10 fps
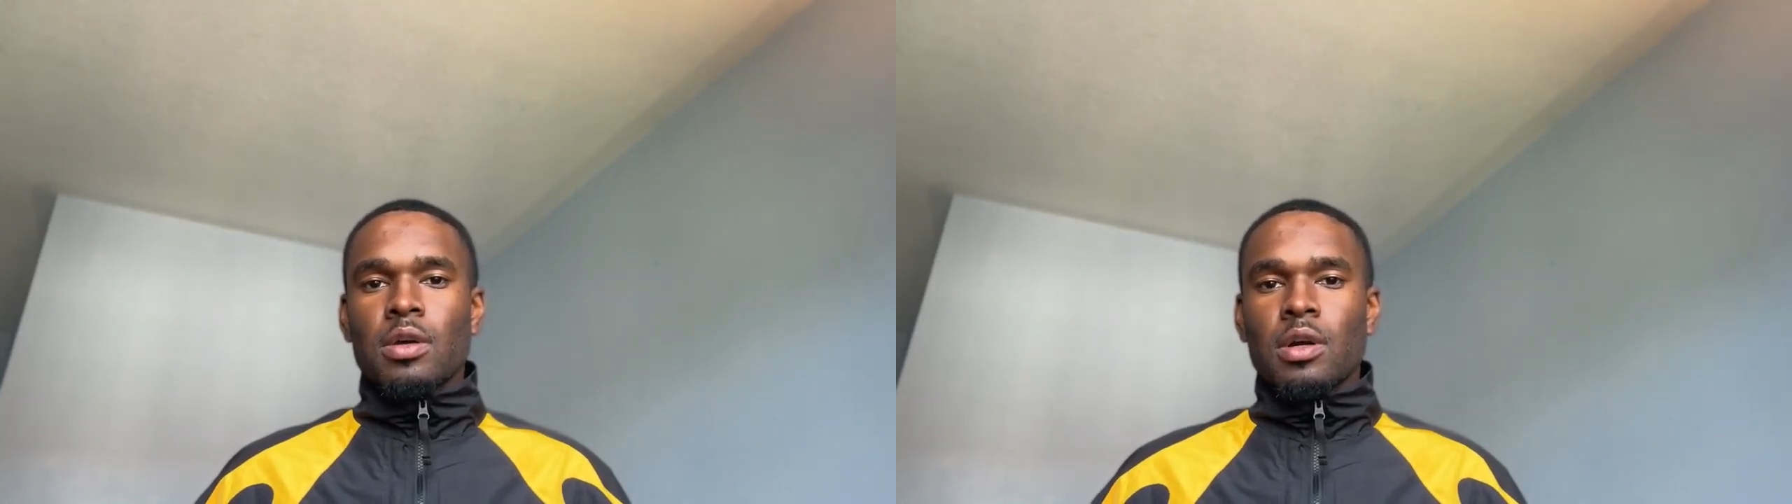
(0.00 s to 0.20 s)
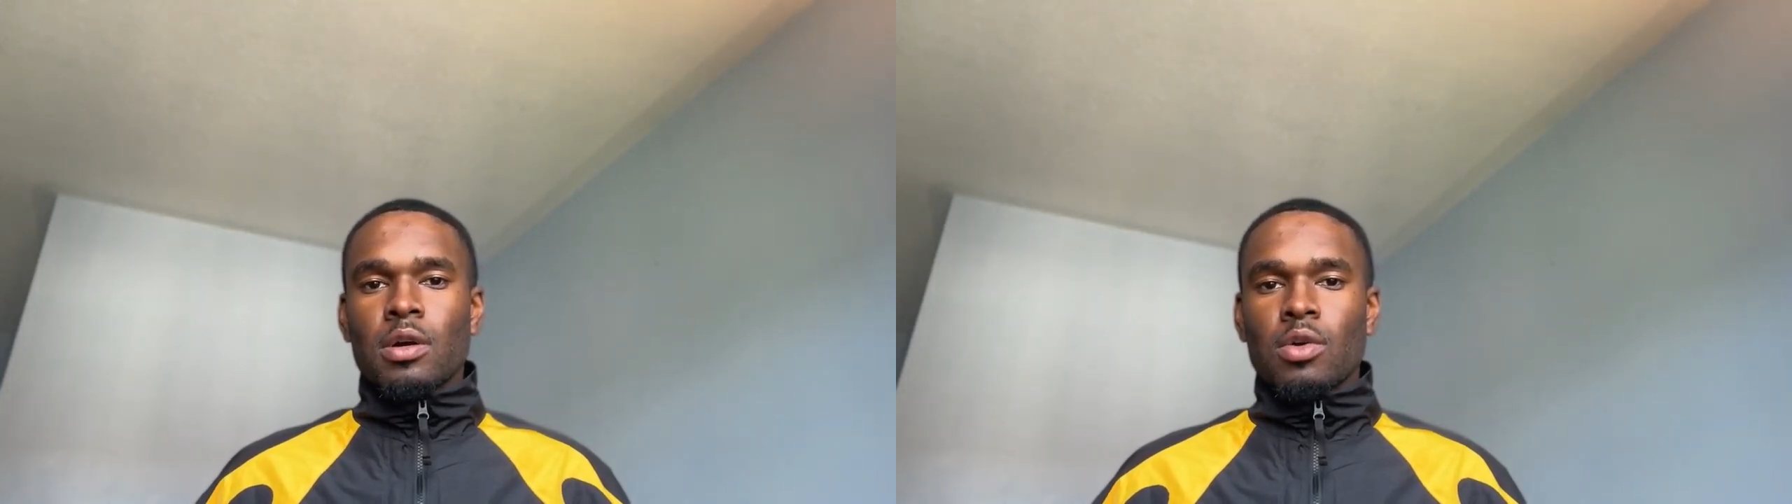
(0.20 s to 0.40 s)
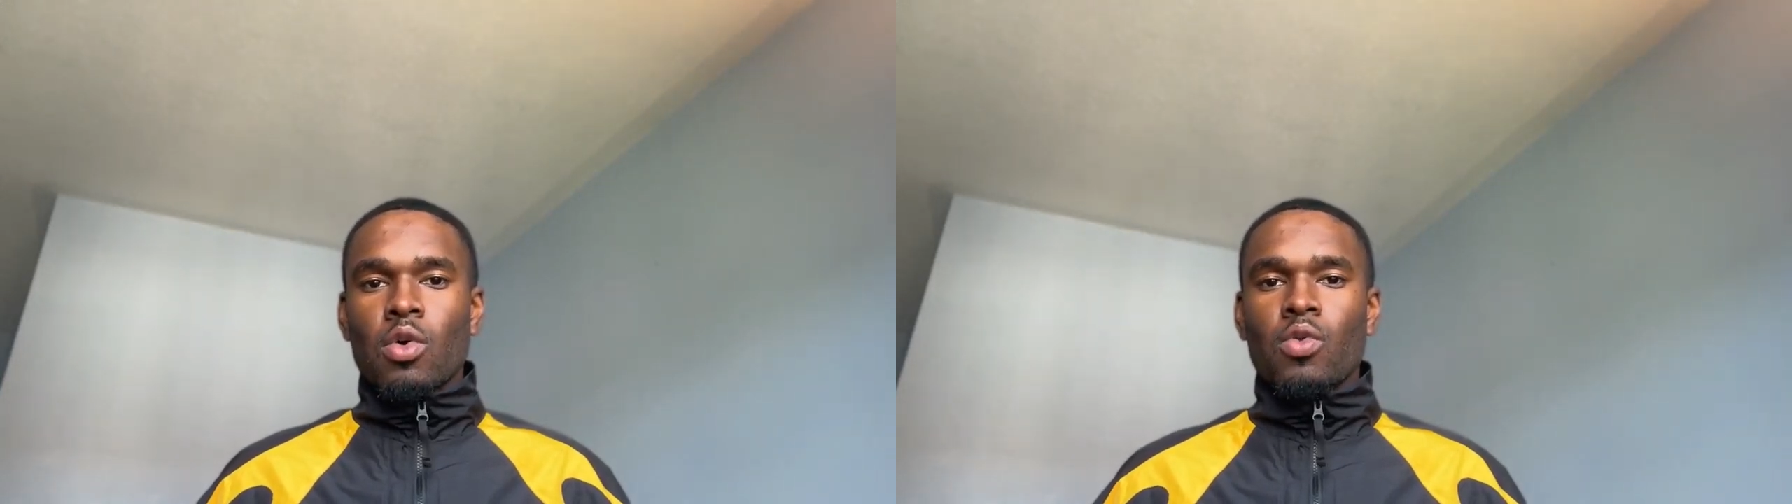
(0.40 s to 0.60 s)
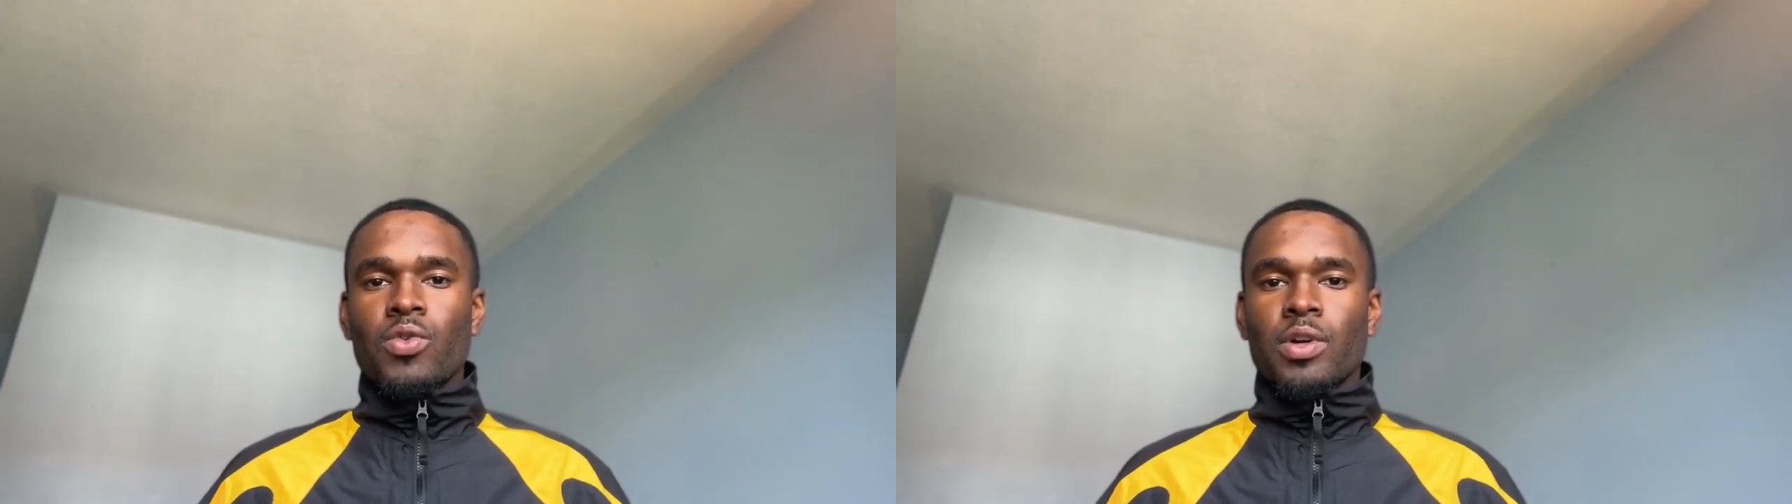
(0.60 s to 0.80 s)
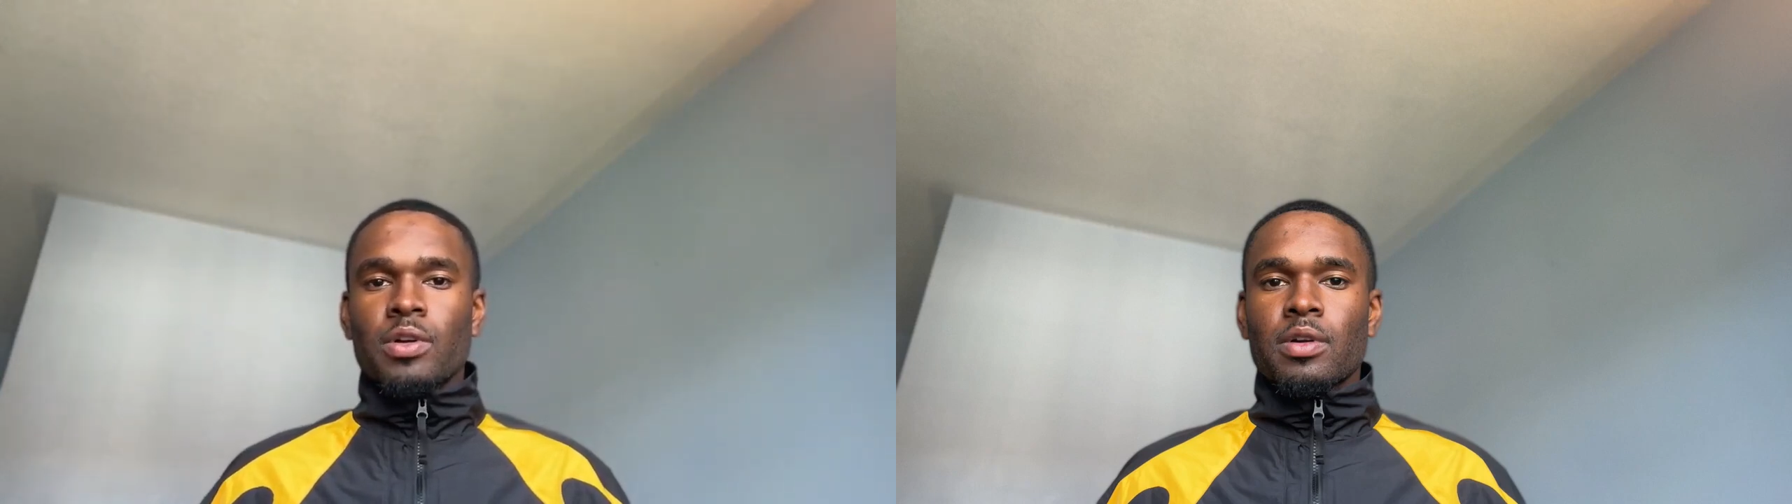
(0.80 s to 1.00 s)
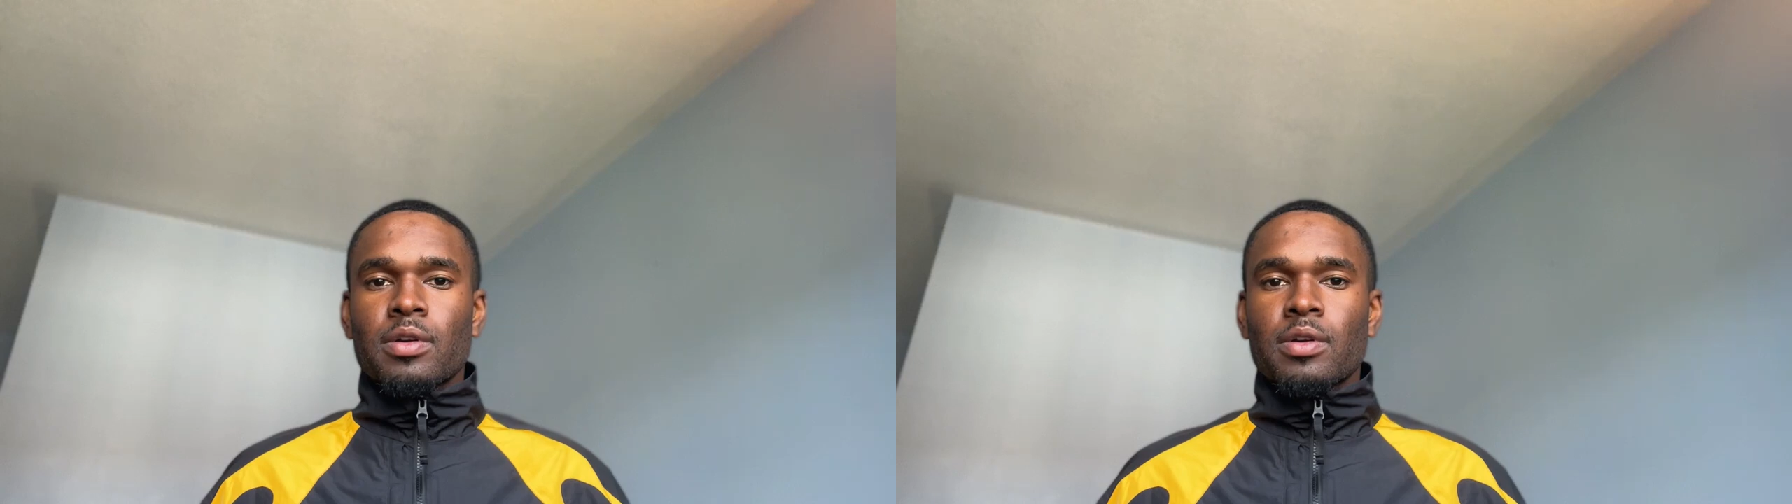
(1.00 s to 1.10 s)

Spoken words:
are over,